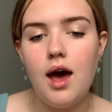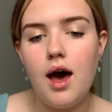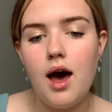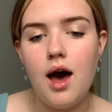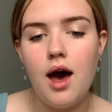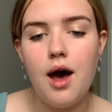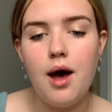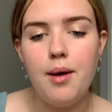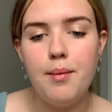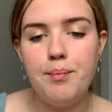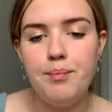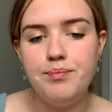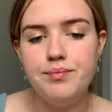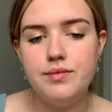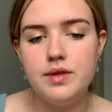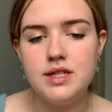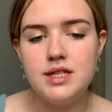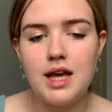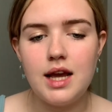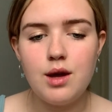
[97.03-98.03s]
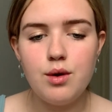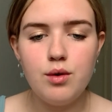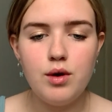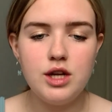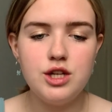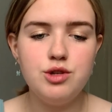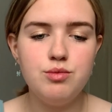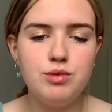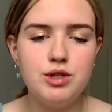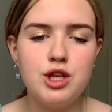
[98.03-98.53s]
The second
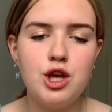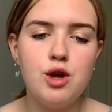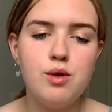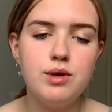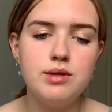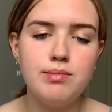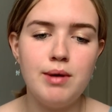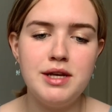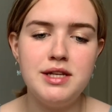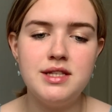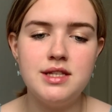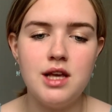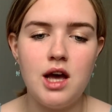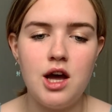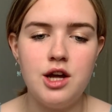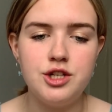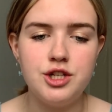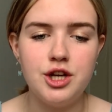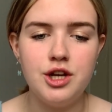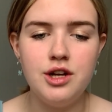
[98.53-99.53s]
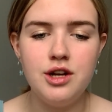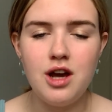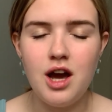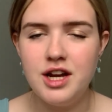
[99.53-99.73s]
question was, who was my surgeon?